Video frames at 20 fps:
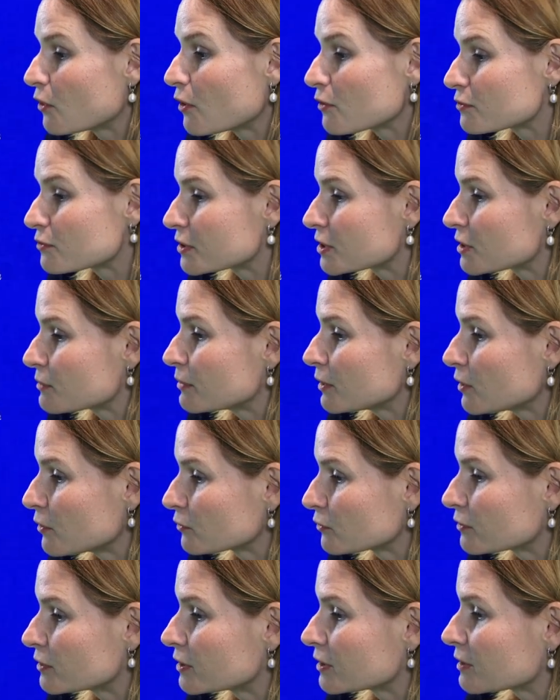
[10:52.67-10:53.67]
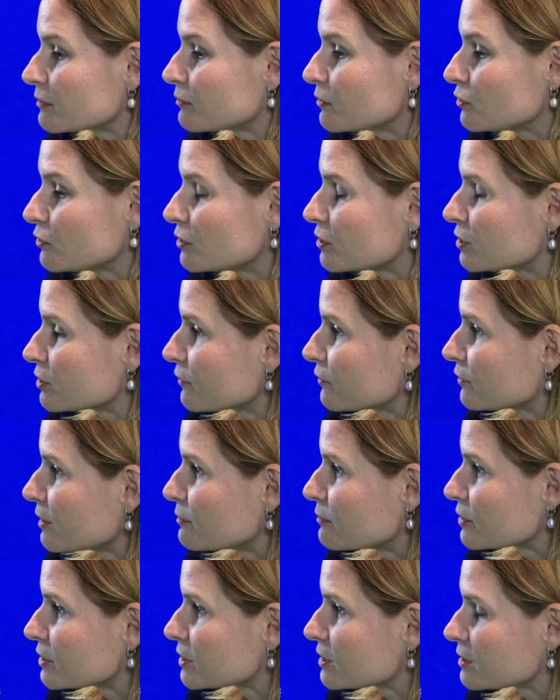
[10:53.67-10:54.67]
already belong to the community of
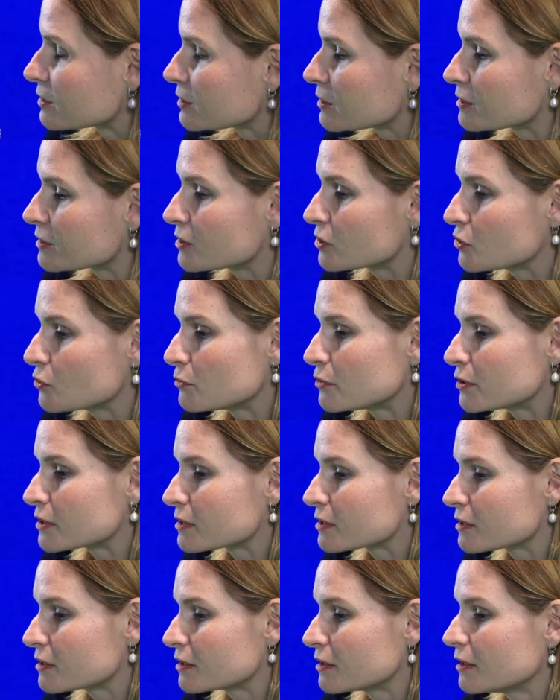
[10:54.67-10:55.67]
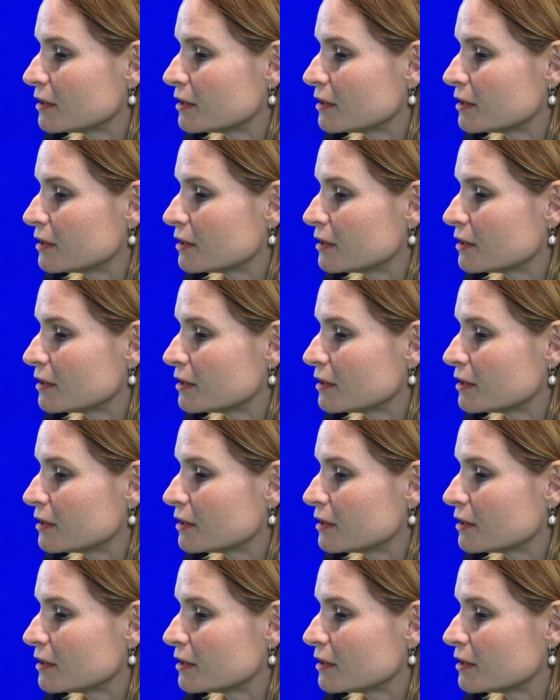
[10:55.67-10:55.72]
number 6 consumers.